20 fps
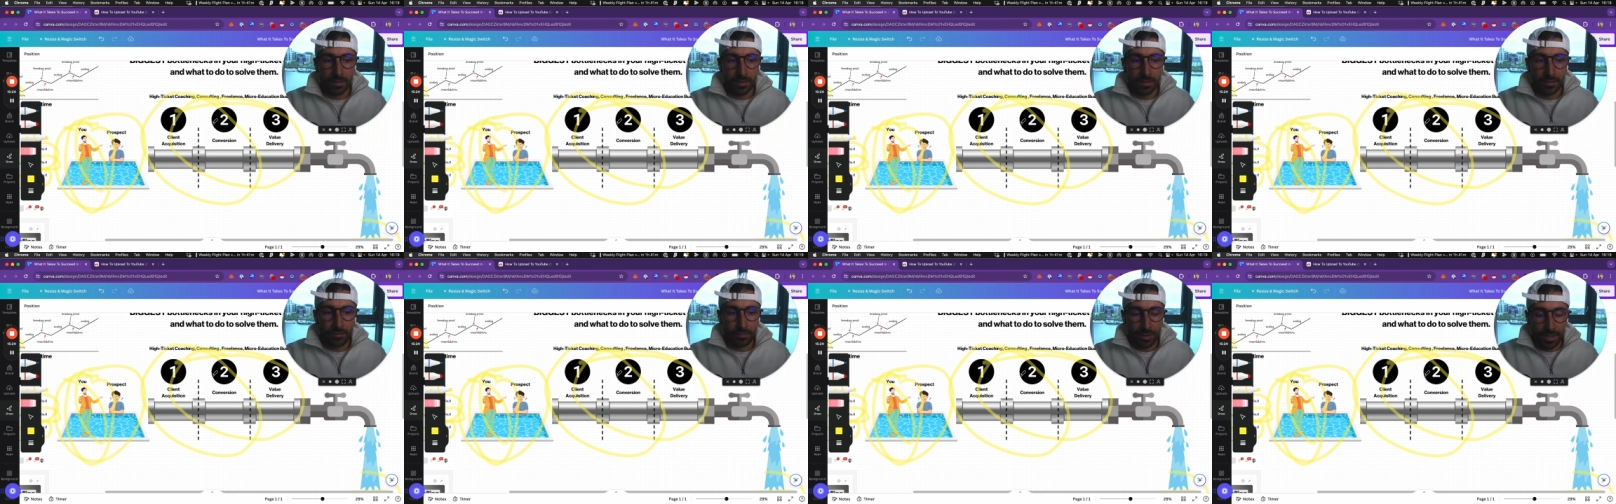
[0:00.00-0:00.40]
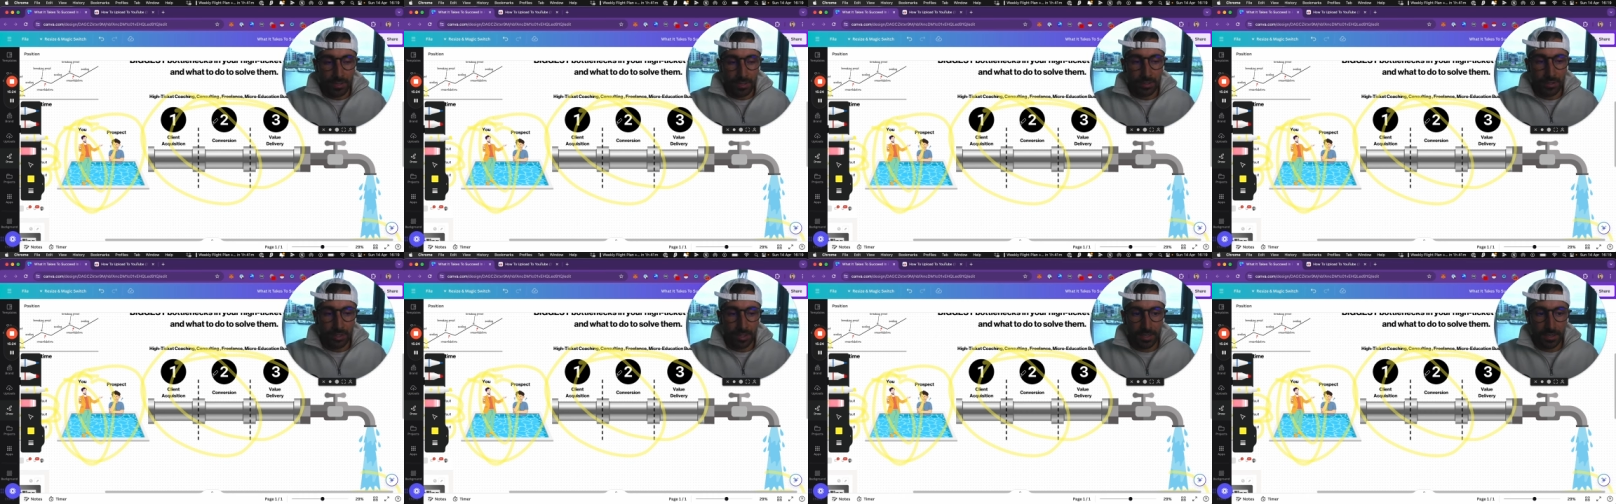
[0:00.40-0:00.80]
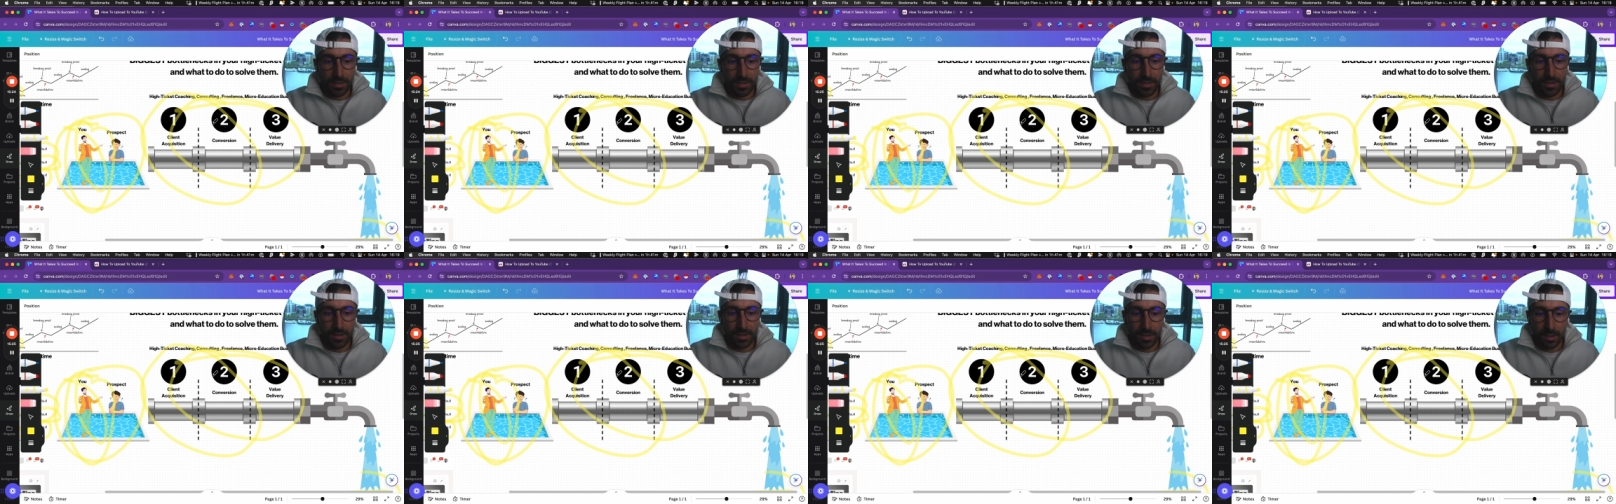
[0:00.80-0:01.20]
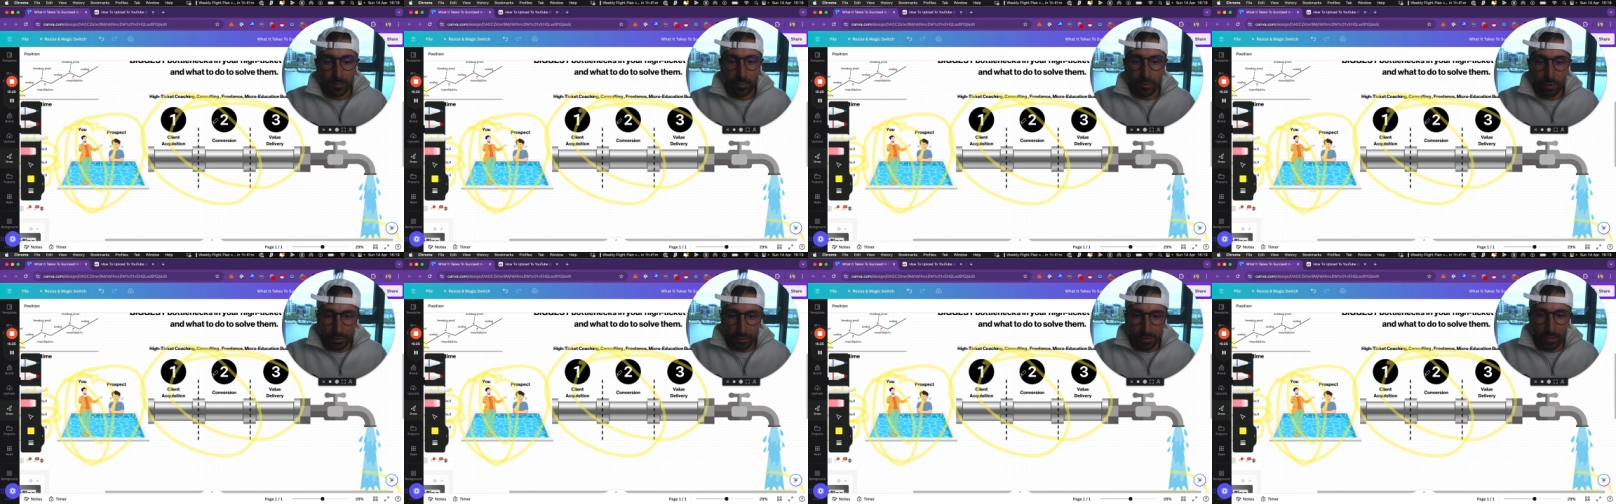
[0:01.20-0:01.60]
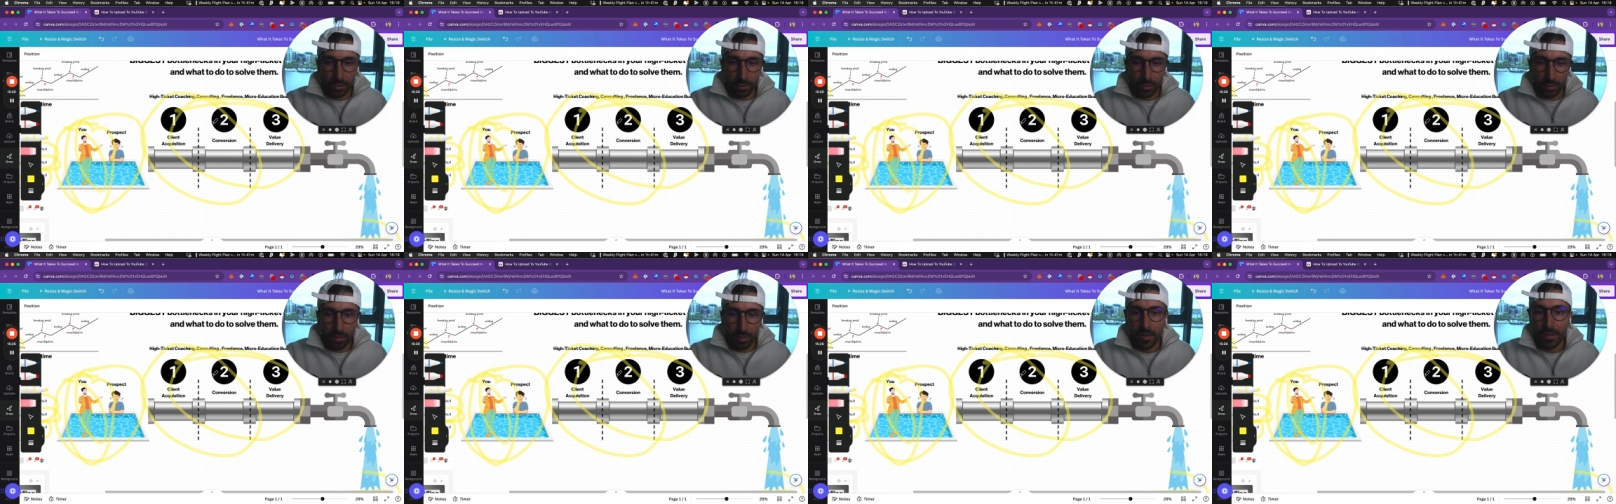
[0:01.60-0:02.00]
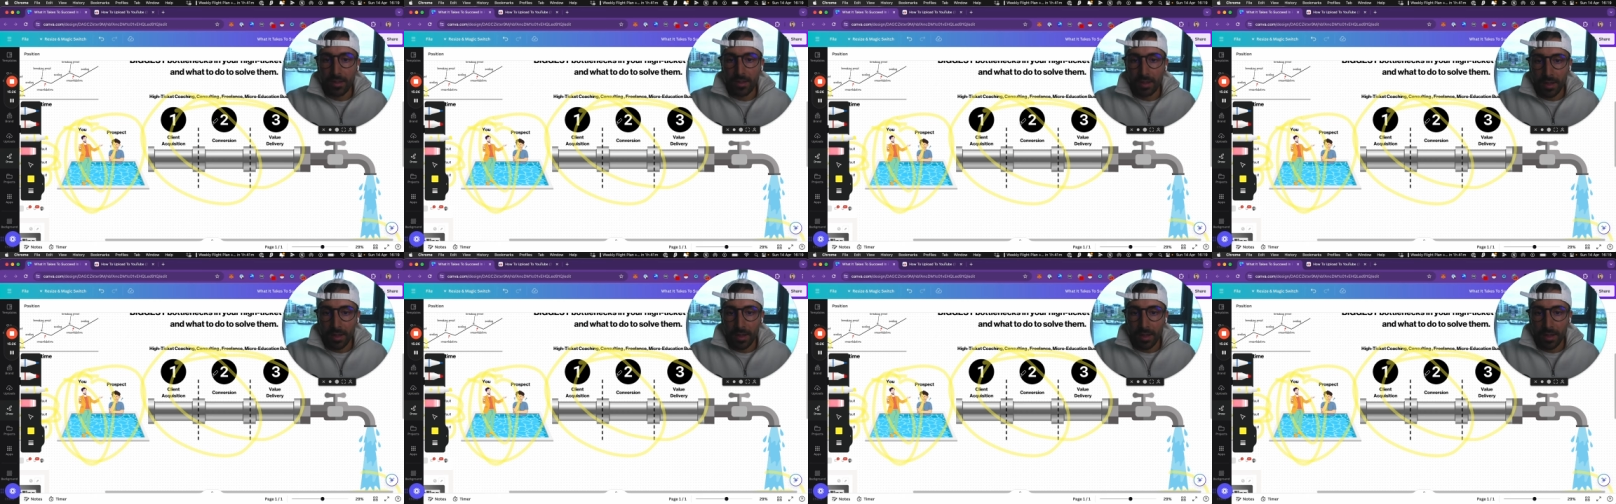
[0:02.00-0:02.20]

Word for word: strategy and protocol